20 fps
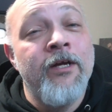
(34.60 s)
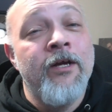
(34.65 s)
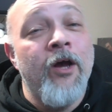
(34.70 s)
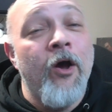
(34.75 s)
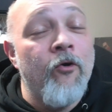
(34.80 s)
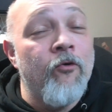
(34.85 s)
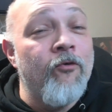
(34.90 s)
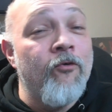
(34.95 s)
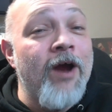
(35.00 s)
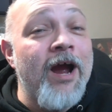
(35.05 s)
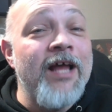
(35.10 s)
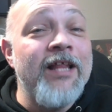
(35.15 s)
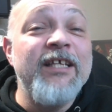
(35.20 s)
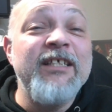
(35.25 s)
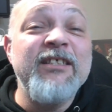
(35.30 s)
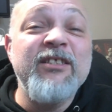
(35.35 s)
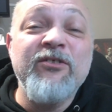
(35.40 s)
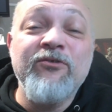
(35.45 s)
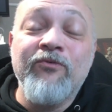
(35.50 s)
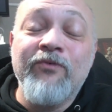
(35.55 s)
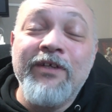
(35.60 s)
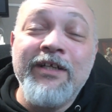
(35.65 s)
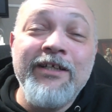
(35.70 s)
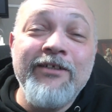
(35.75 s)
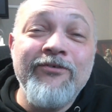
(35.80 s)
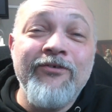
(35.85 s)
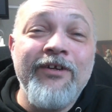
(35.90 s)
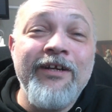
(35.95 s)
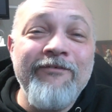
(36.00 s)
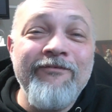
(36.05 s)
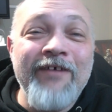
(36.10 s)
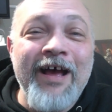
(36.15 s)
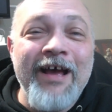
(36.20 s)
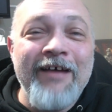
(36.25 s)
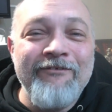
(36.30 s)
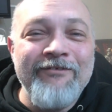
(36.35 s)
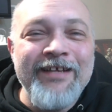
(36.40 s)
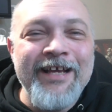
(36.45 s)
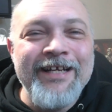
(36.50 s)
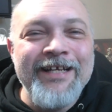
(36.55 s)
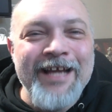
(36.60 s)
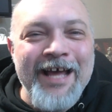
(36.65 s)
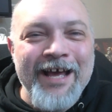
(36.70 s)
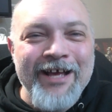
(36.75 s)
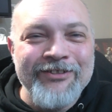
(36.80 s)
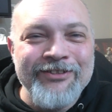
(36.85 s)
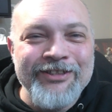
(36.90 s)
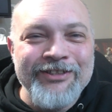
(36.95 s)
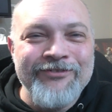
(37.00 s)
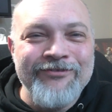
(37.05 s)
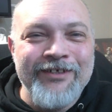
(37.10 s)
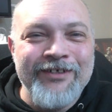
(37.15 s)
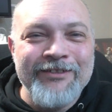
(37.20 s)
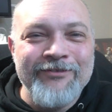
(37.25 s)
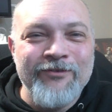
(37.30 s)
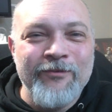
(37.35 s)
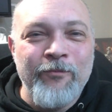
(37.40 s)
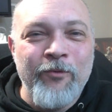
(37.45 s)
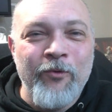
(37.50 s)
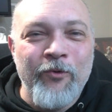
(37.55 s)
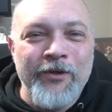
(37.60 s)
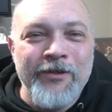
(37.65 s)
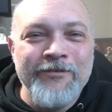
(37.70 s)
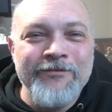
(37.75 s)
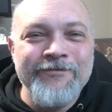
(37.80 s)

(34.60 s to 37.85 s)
O'Reilly's 2025 Technology Trends Report.